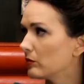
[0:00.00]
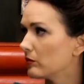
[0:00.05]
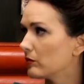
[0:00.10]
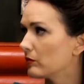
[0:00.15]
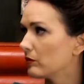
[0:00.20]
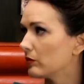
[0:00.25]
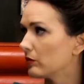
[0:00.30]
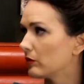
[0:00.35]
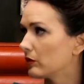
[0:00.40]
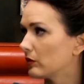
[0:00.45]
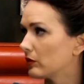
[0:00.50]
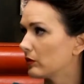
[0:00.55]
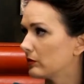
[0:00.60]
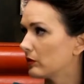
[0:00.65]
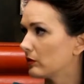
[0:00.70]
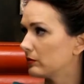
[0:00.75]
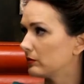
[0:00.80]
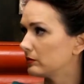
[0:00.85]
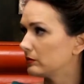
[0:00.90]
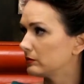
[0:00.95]

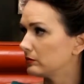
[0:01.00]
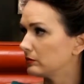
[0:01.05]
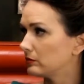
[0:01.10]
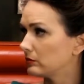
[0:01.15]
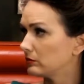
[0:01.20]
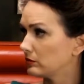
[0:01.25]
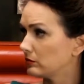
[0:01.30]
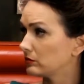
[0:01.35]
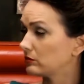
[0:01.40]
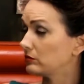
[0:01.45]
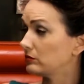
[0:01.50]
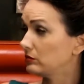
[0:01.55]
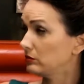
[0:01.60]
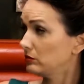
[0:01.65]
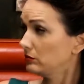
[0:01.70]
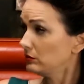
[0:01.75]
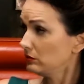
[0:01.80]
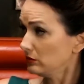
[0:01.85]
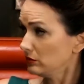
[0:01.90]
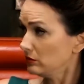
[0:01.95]

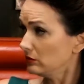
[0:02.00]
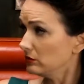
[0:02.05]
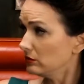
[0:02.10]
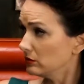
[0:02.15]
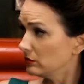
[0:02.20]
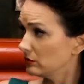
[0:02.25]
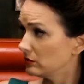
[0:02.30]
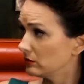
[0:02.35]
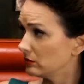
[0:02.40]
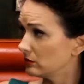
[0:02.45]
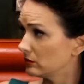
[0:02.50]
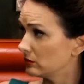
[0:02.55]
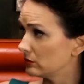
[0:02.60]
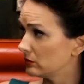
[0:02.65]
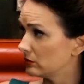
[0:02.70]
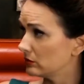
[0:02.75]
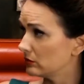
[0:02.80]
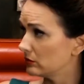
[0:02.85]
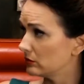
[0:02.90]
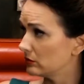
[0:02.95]

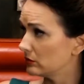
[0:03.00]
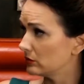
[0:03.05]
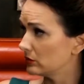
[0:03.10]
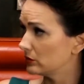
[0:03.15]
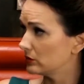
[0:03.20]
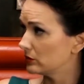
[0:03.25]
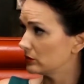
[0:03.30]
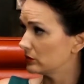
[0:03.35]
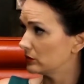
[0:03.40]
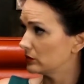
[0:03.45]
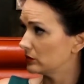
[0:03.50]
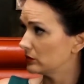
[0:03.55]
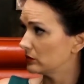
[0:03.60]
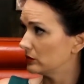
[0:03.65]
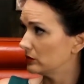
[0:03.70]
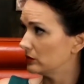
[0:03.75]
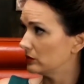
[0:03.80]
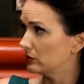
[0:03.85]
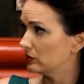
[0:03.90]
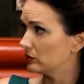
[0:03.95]

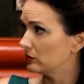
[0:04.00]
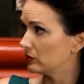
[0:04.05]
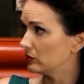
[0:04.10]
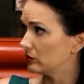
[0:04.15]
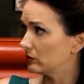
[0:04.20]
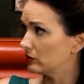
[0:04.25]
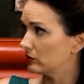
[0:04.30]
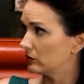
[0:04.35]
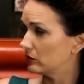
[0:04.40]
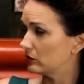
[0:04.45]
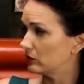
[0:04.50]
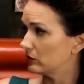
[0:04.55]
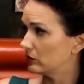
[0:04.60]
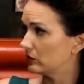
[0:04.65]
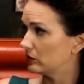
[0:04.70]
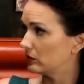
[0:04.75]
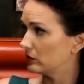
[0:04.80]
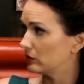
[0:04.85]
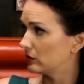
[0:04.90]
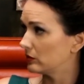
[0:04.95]

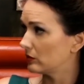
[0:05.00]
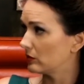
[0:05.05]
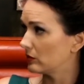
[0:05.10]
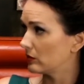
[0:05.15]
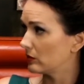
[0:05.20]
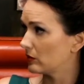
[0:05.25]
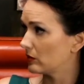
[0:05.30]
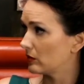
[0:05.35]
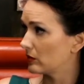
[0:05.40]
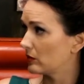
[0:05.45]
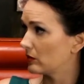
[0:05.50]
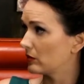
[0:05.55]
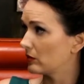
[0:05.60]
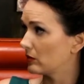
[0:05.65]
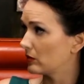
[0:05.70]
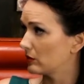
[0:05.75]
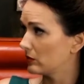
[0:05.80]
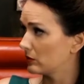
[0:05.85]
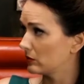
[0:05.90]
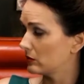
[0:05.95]

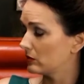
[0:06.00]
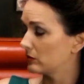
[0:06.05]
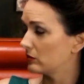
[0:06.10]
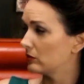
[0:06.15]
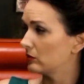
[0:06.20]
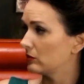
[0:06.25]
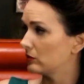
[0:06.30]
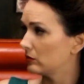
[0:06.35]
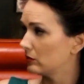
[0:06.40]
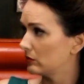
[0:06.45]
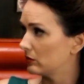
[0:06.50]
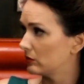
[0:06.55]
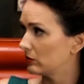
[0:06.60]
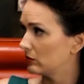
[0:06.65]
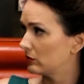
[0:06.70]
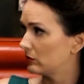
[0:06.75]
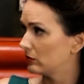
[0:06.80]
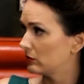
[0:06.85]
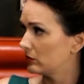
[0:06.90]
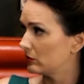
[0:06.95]

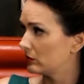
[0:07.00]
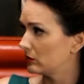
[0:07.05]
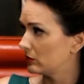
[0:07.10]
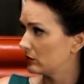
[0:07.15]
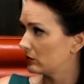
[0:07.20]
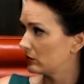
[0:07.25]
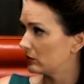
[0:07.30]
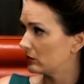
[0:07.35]
No words are spoken by the person on screen.